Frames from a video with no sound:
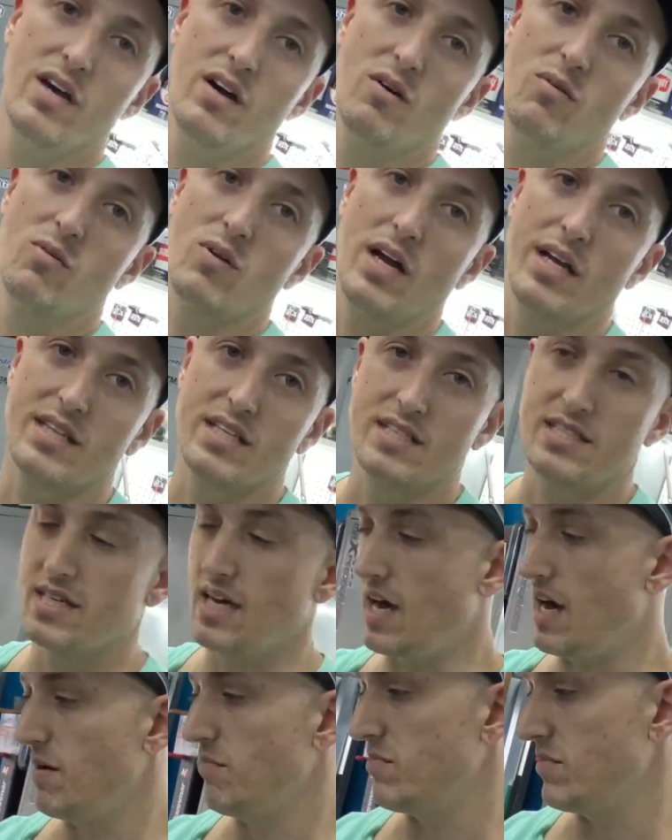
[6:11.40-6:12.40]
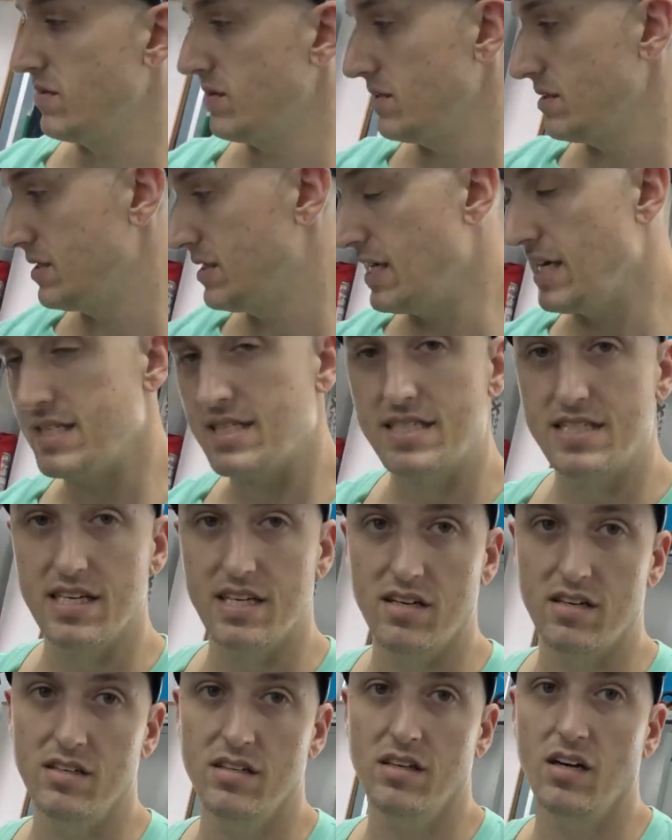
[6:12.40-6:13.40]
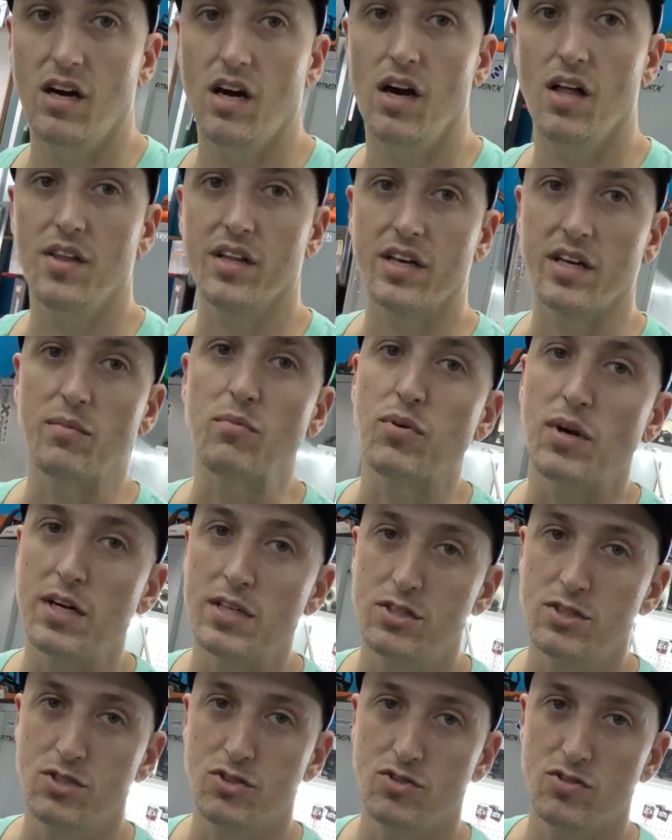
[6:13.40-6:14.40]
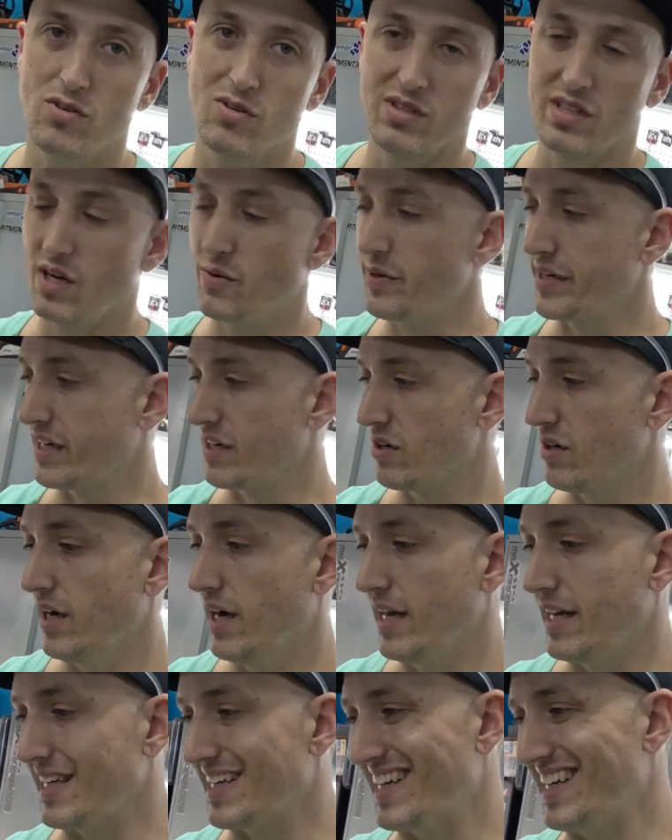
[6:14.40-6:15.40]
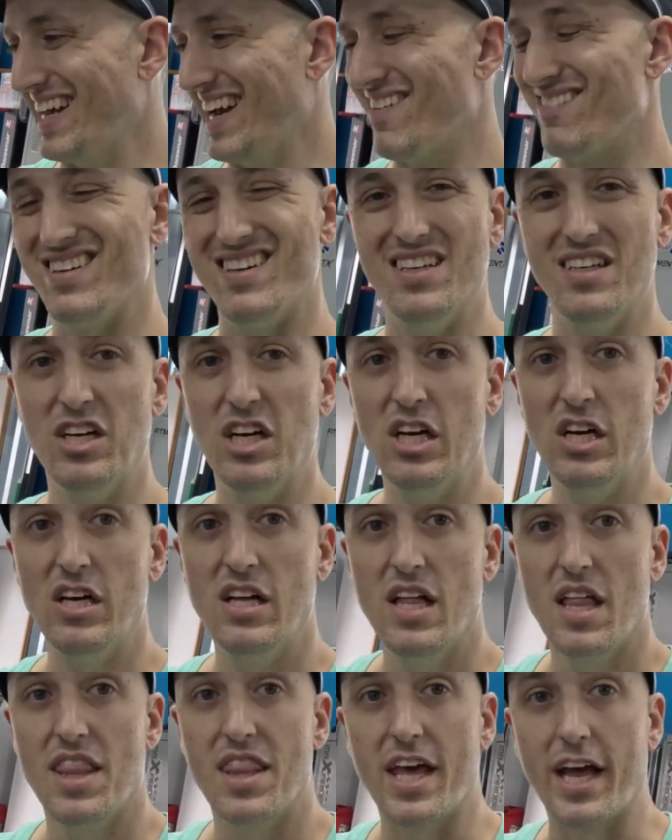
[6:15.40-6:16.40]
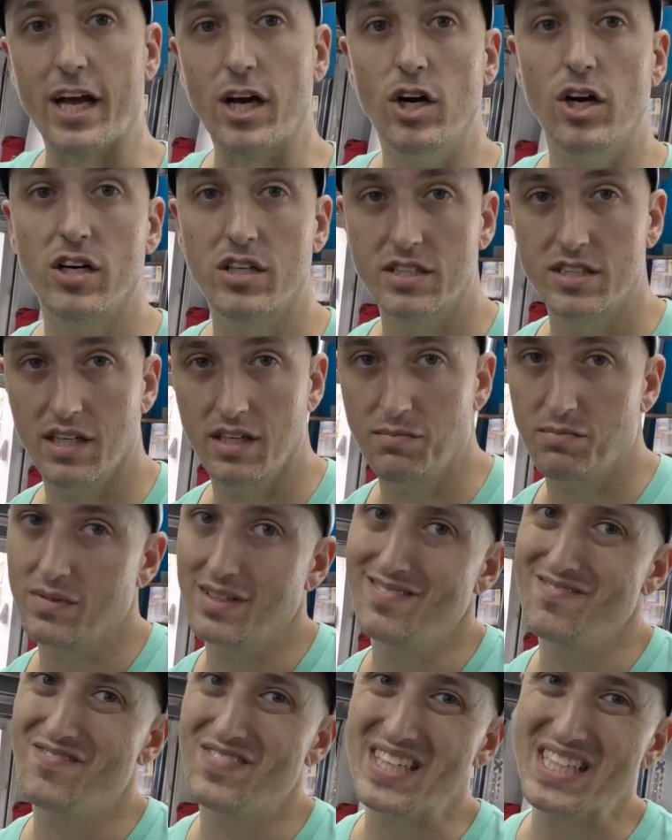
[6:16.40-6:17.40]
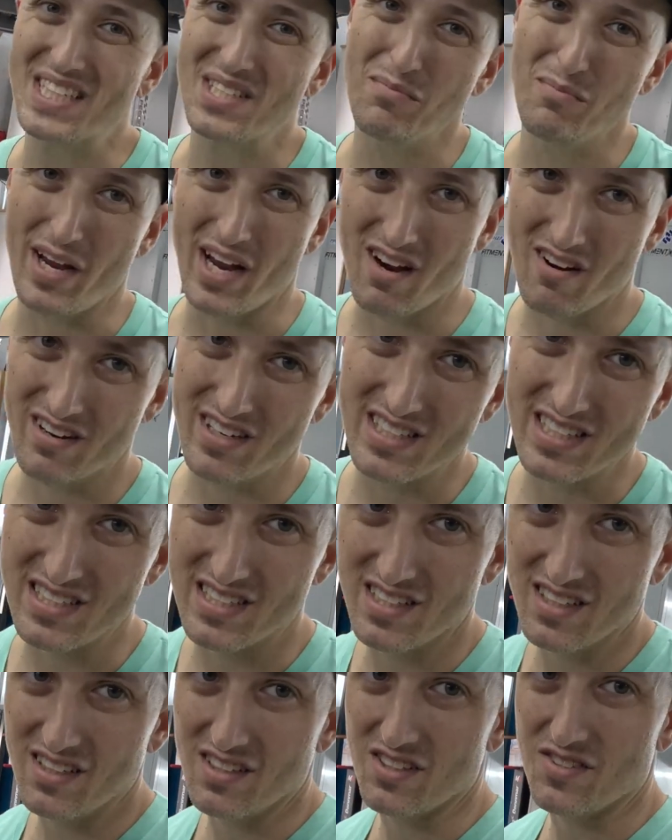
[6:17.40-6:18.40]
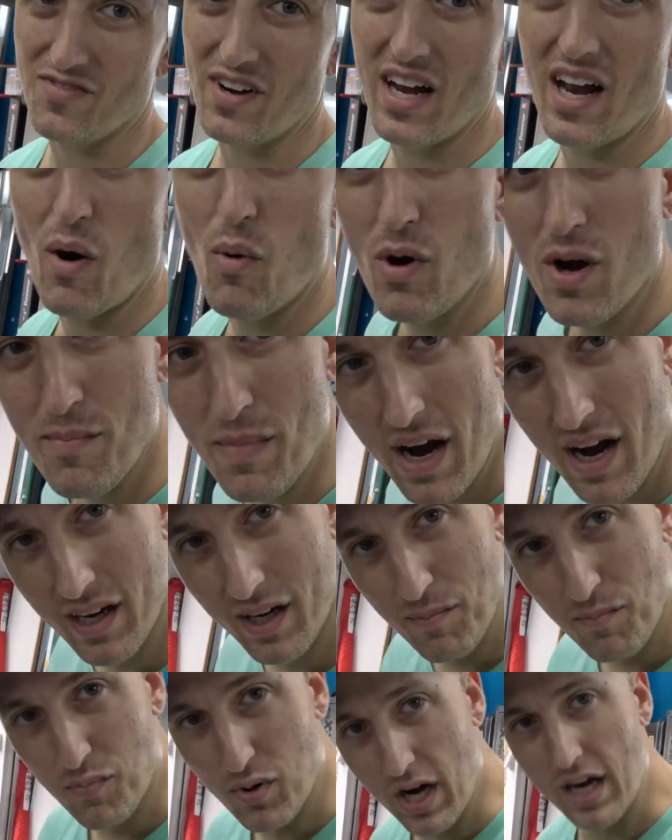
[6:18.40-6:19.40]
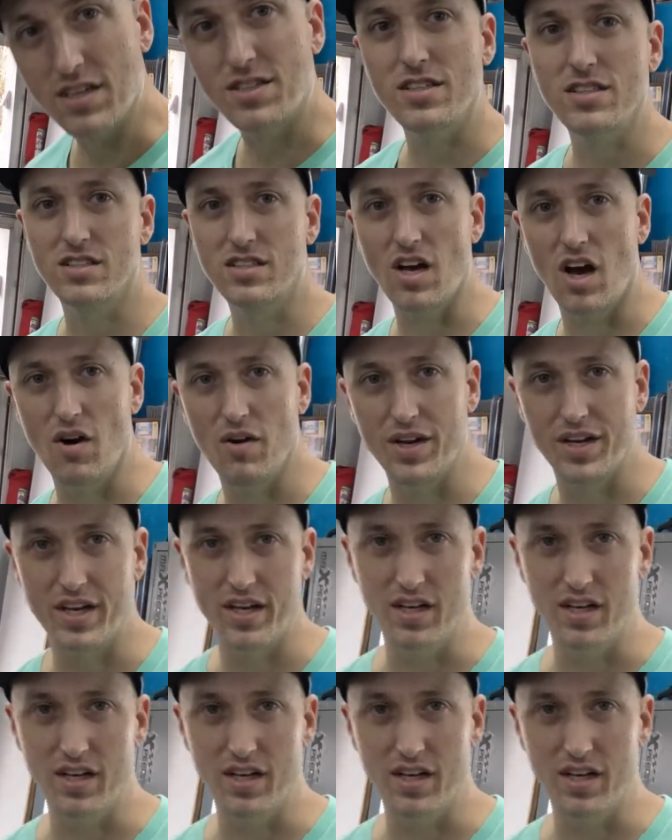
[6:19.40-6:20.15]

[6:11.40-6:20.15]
know we're at the top, dead center, on the compression stroke. Now we can go ahead and get everything hooked up and feed some air into these cylinders. Find out where my compression's going,